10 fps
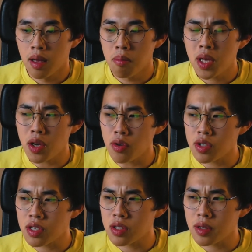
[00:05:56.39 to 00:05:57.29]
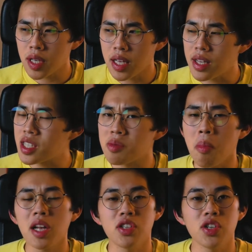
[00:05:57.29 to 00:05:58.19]
Because it's
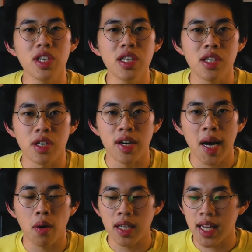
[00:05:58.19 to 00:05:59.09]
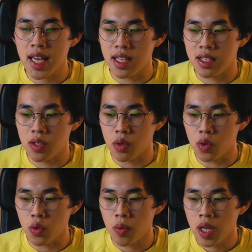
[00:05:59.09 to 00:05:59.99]
much easier nowadays
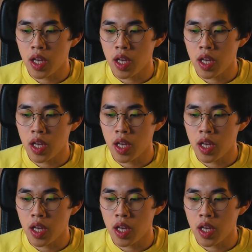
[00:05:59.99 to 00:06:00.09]
to,